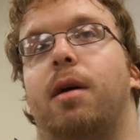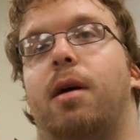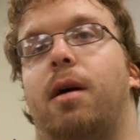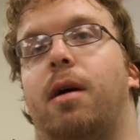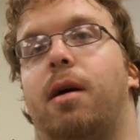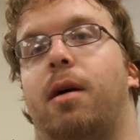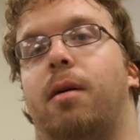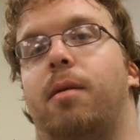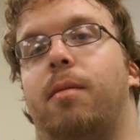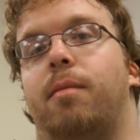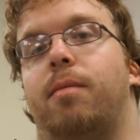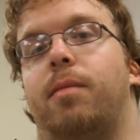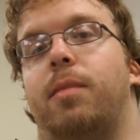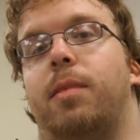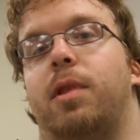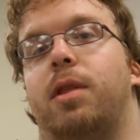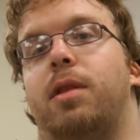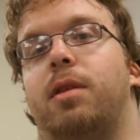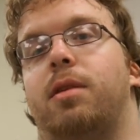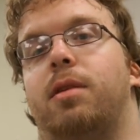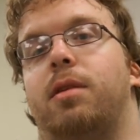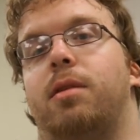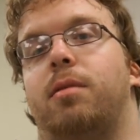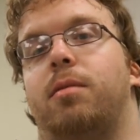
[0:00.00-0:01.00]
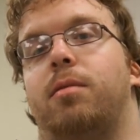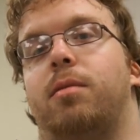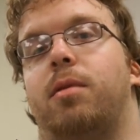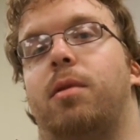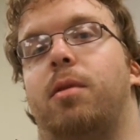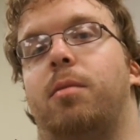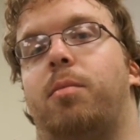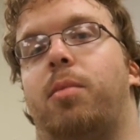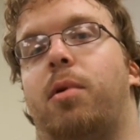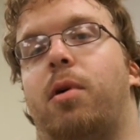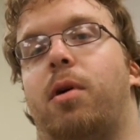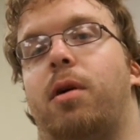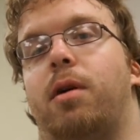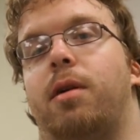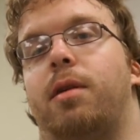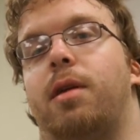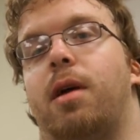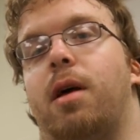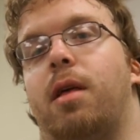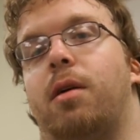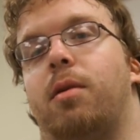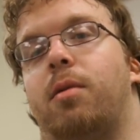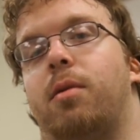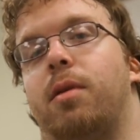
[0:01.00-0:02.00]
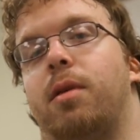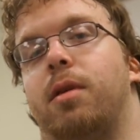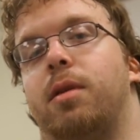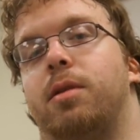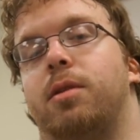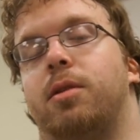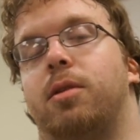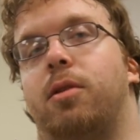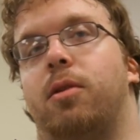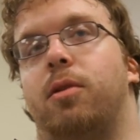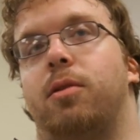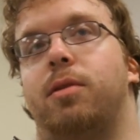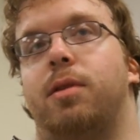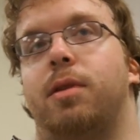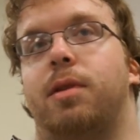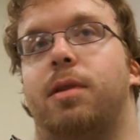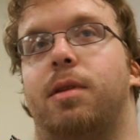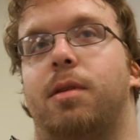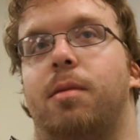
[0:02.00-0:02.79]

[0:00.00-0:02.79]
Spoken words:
The part of Delaware that's closest